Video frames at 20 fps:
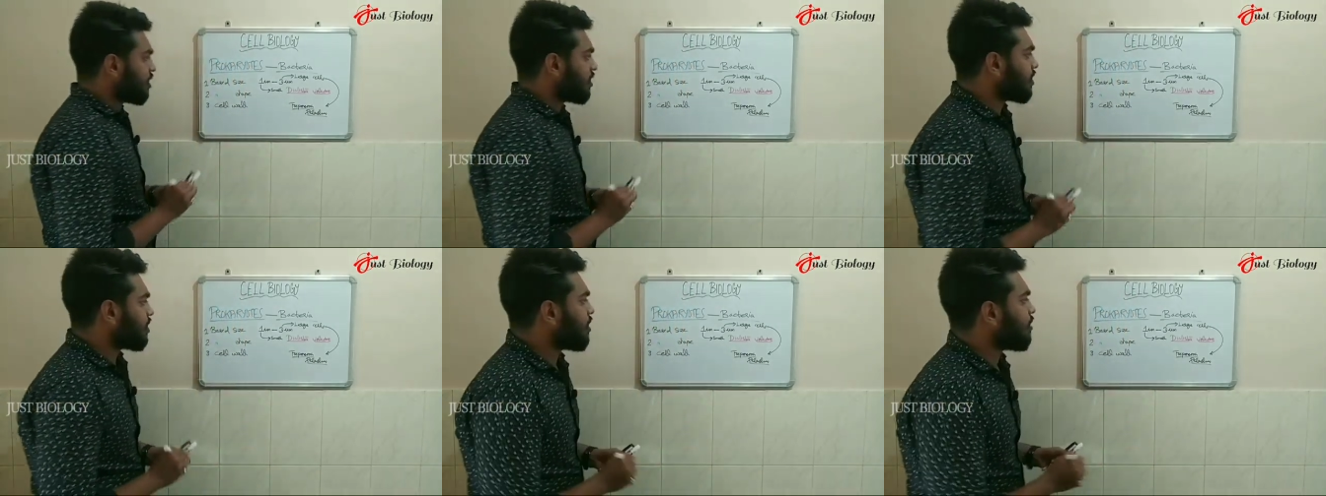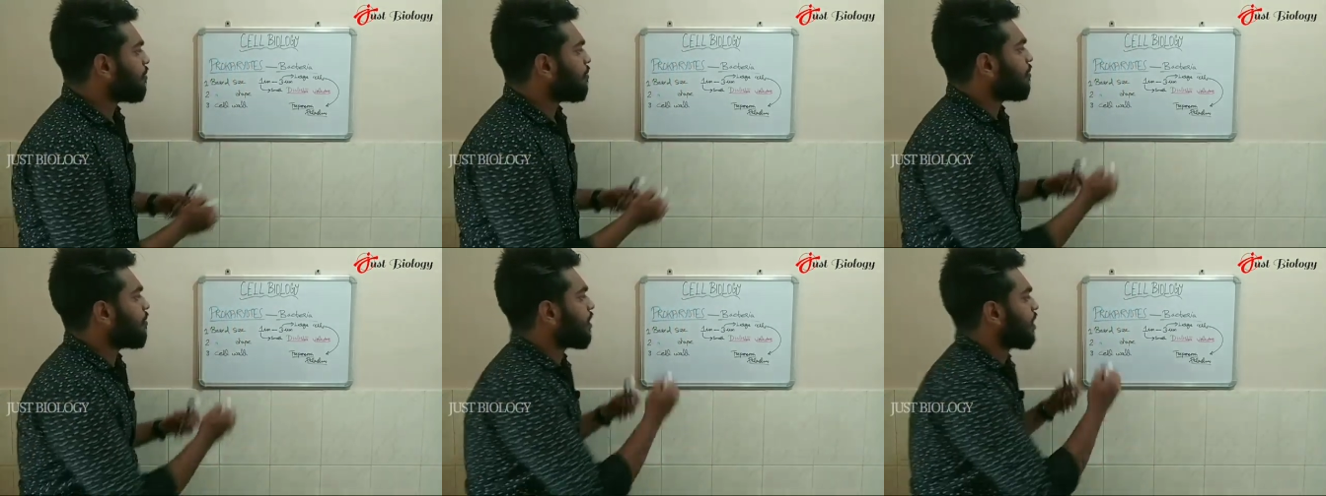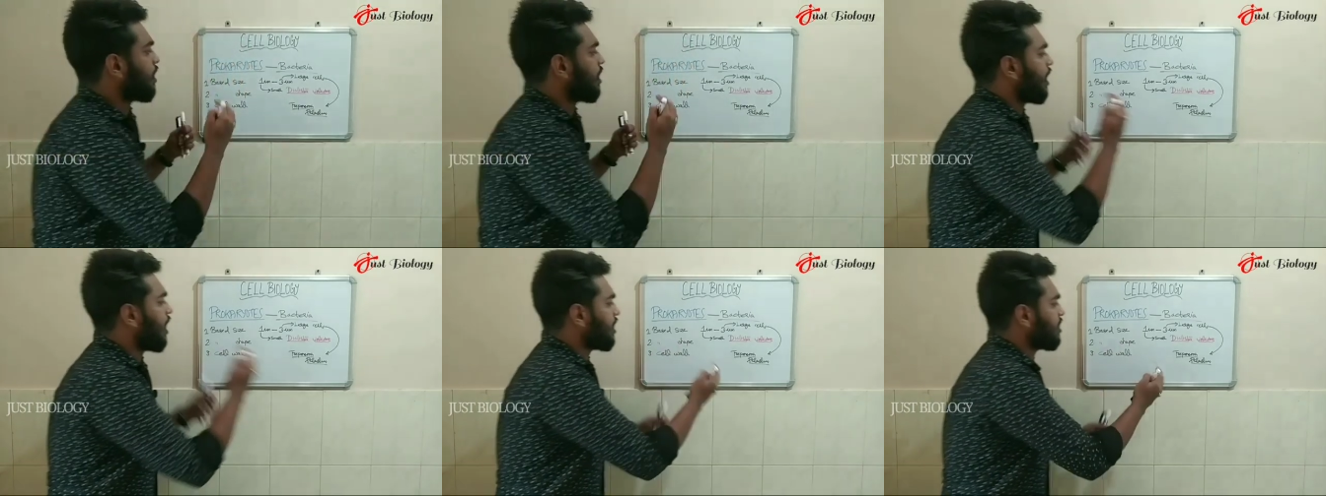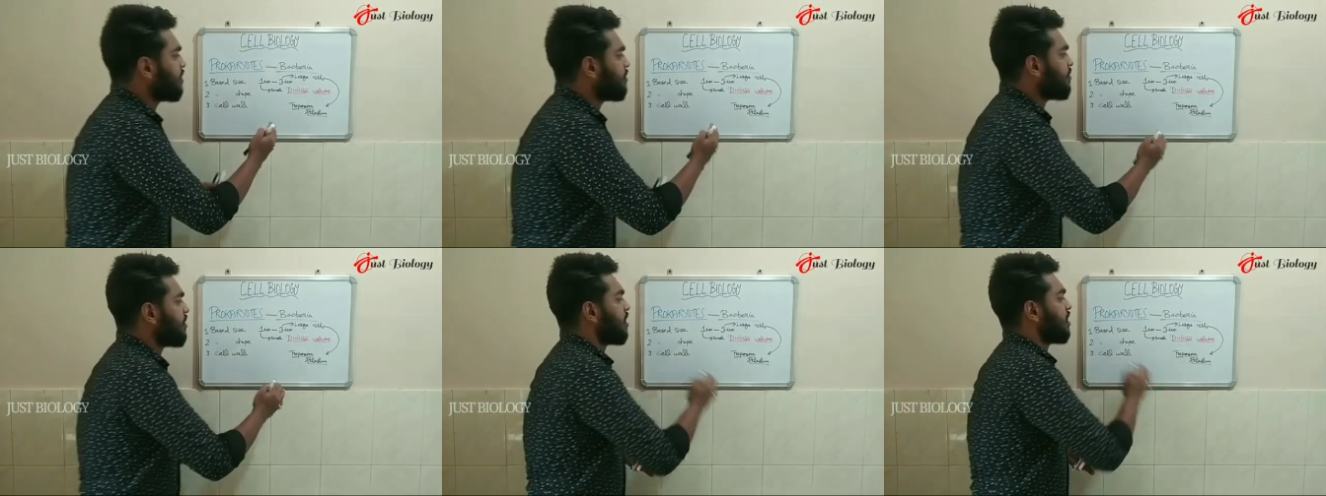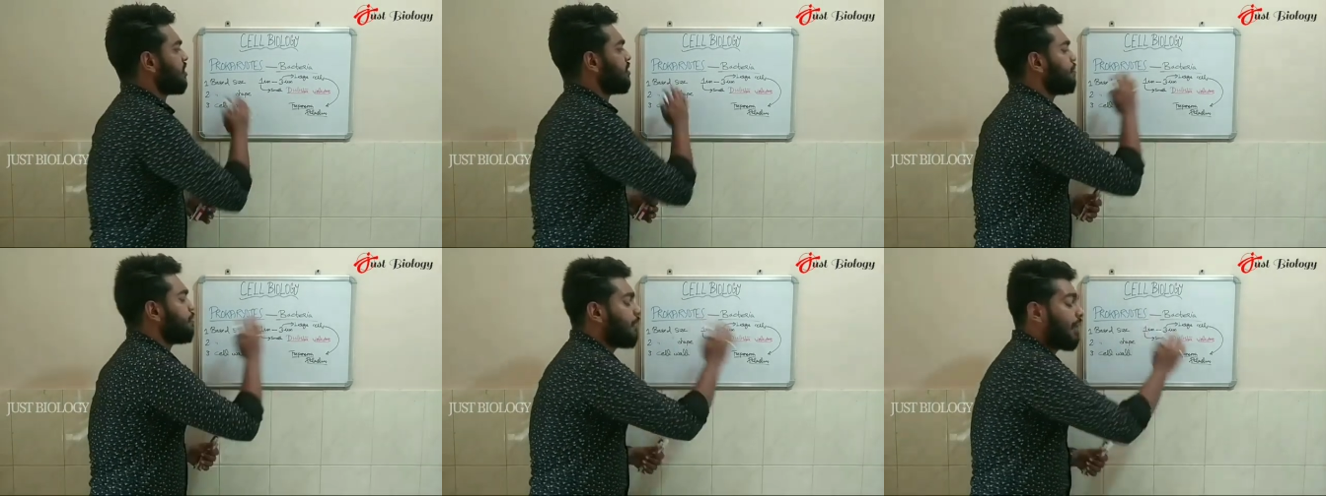is the
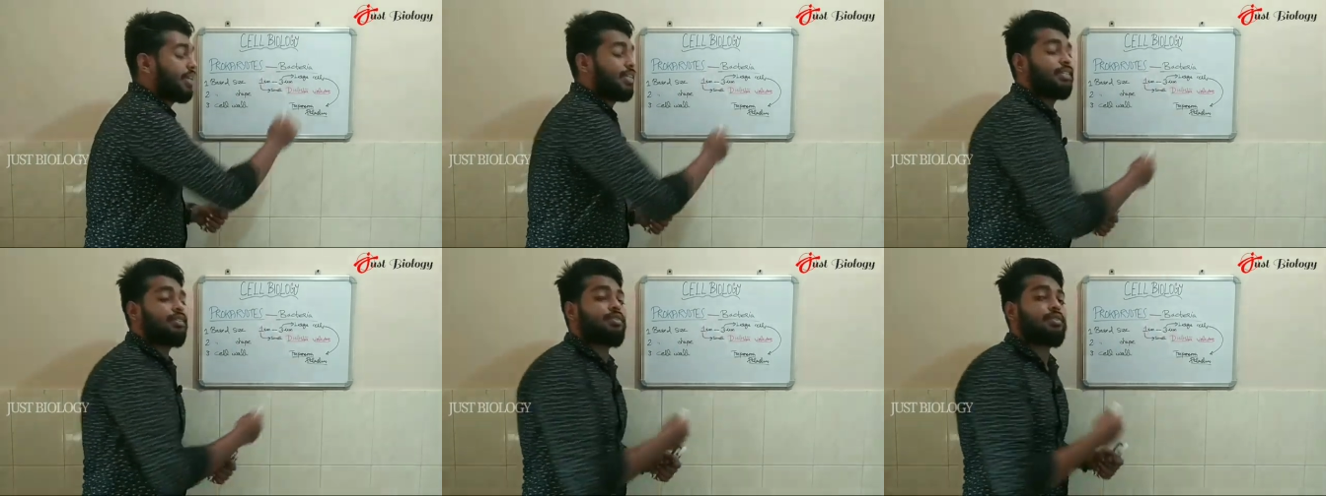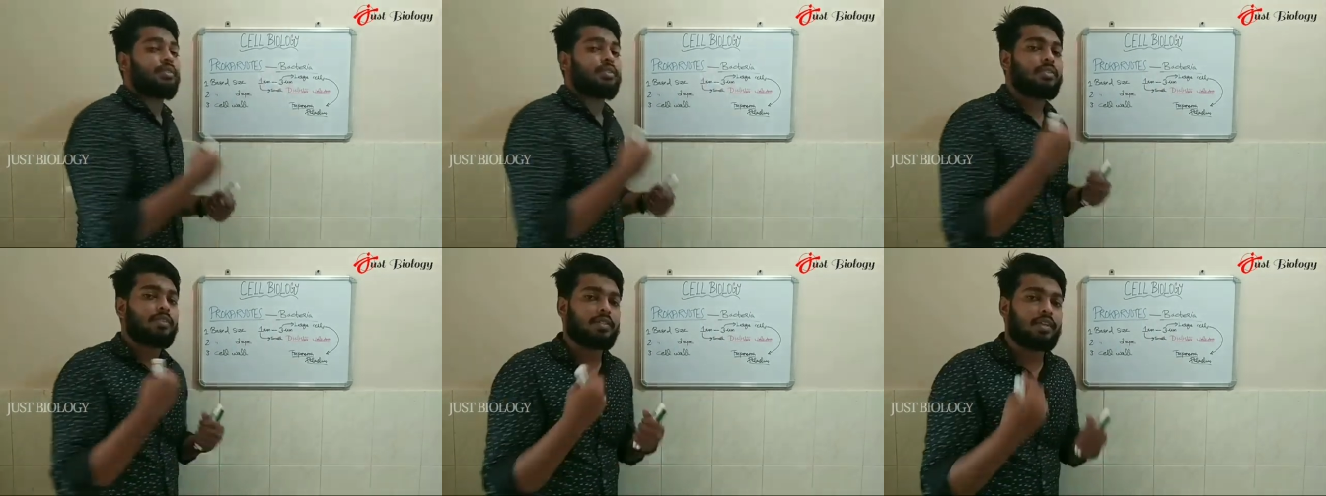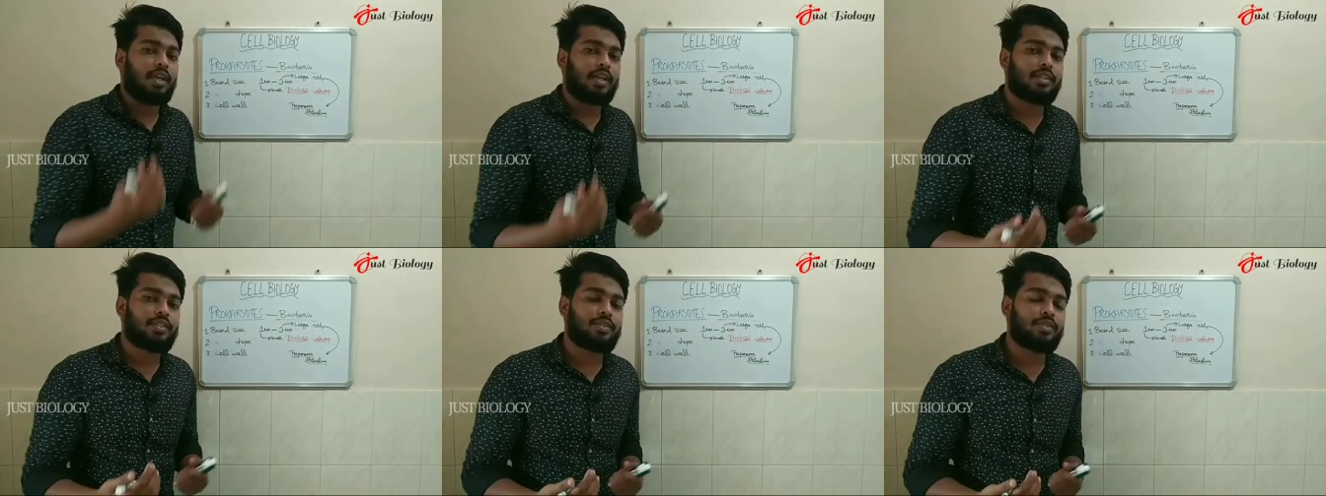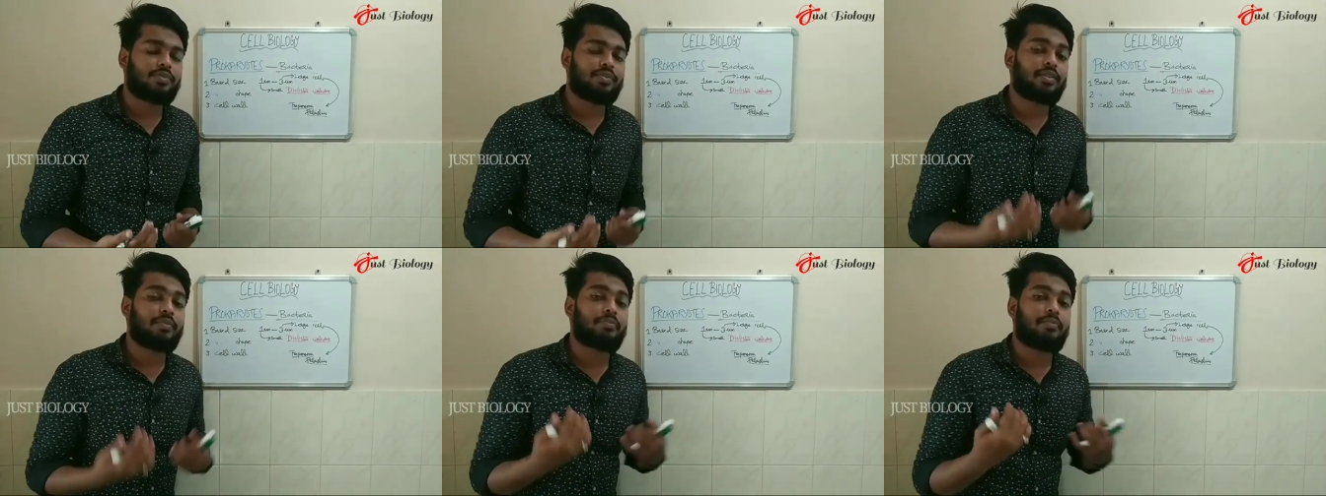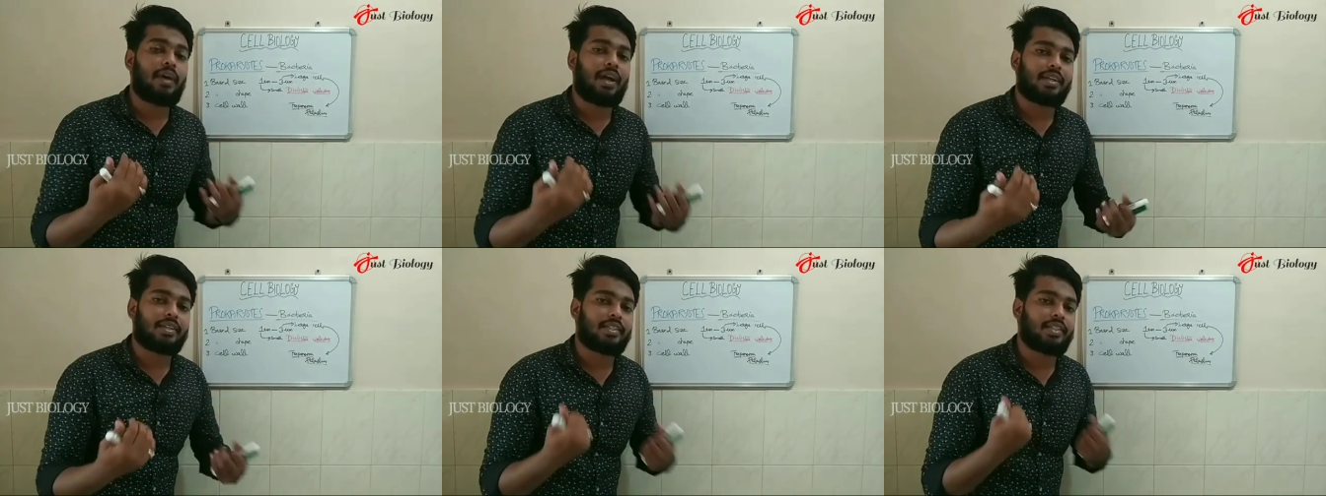classification based on the size of the
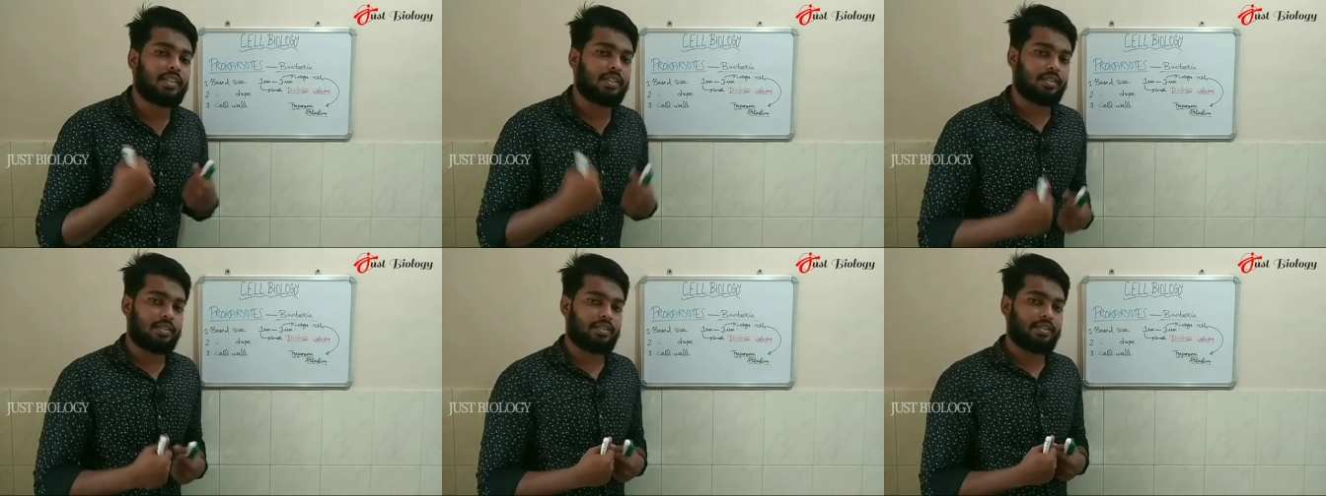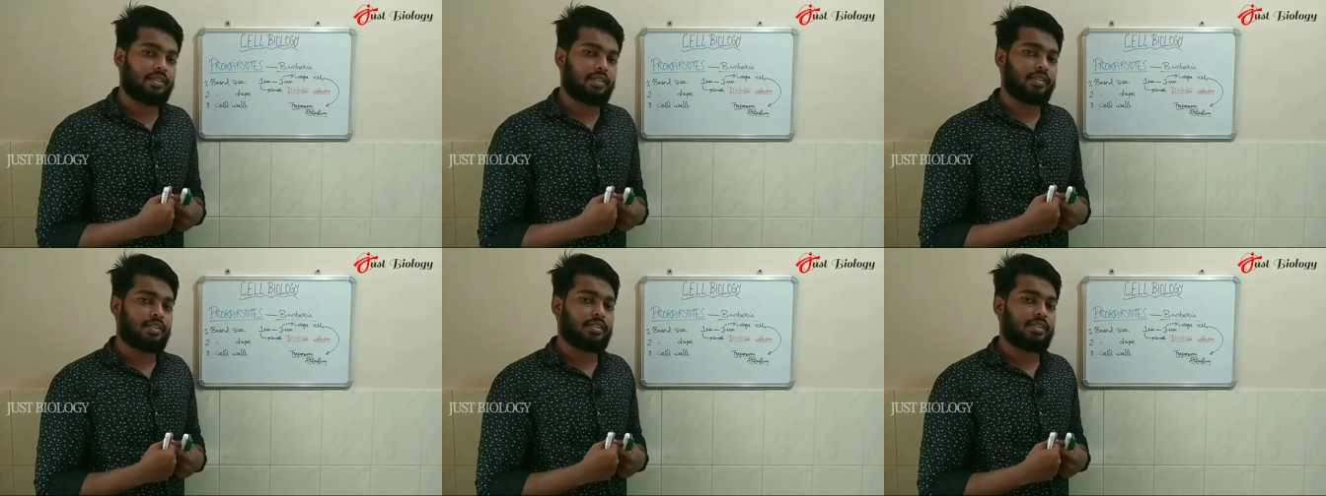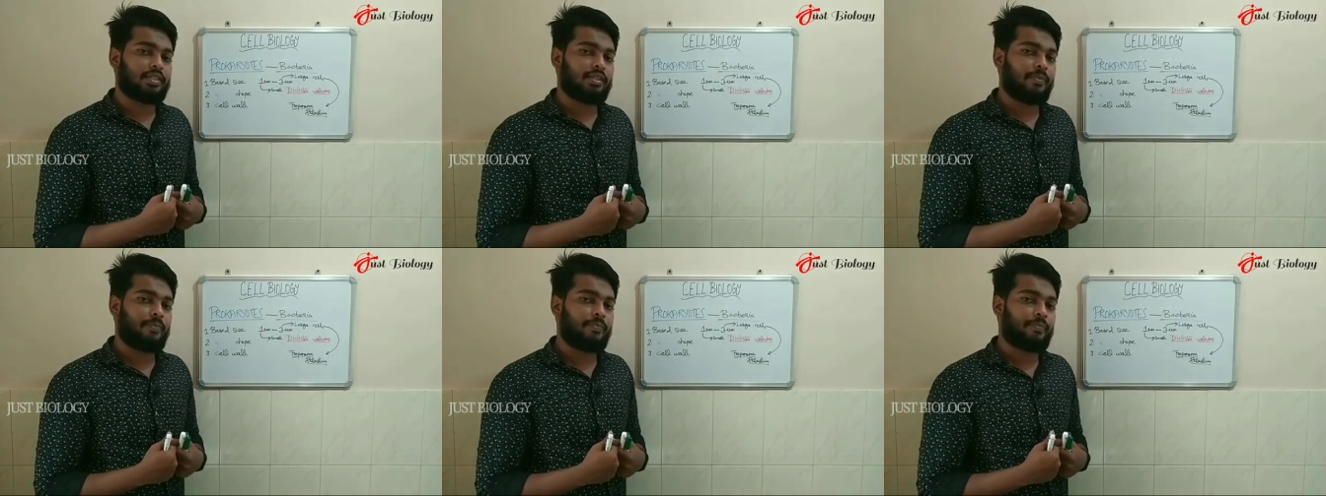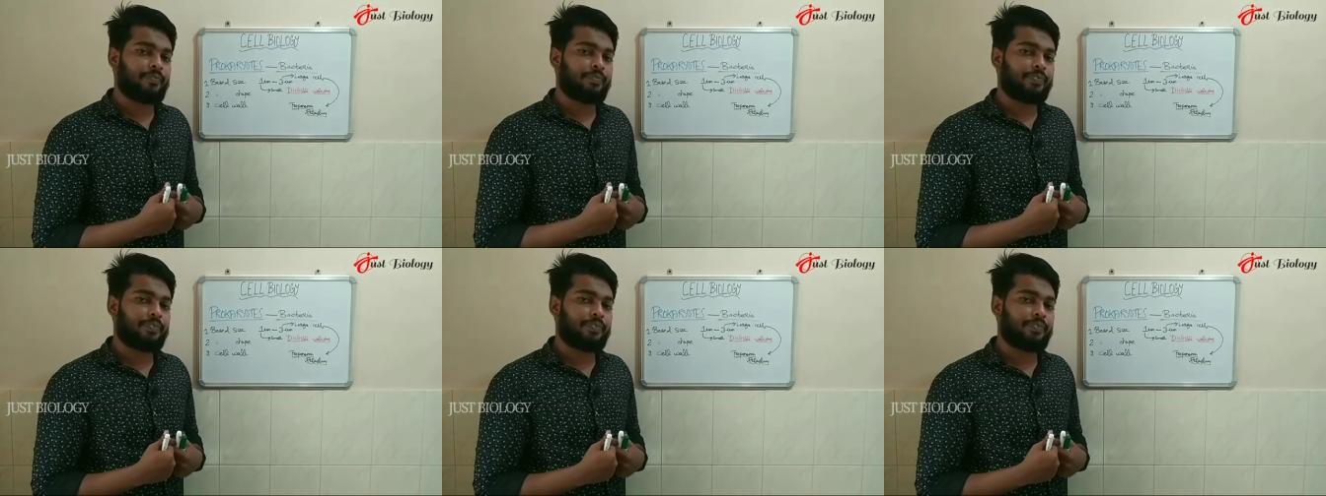bacteria cells.